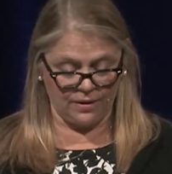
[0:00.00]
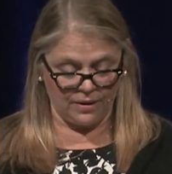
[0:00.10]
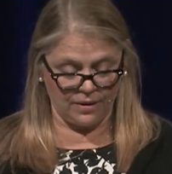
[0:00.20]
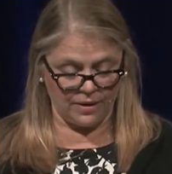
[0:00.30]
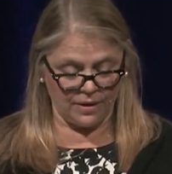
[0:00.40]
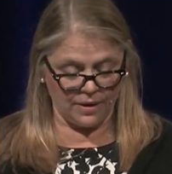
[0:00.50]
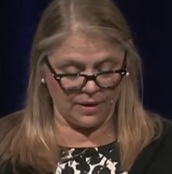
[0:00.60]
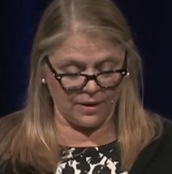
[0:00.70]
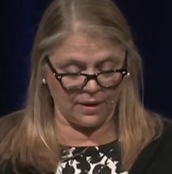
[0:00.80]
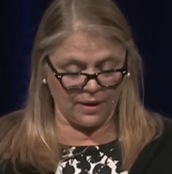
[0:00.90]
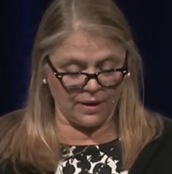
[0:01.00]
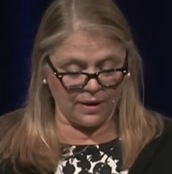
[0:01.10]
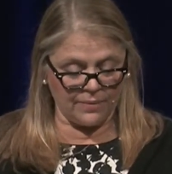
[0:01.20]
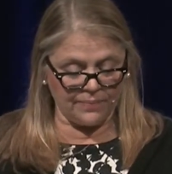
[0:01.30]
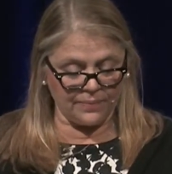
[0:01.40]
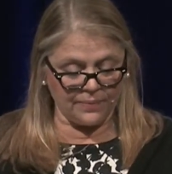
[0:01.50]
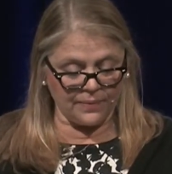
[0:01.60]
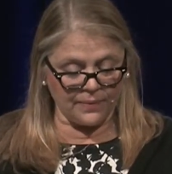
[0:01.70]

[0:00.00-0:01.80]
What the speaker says: [no speech]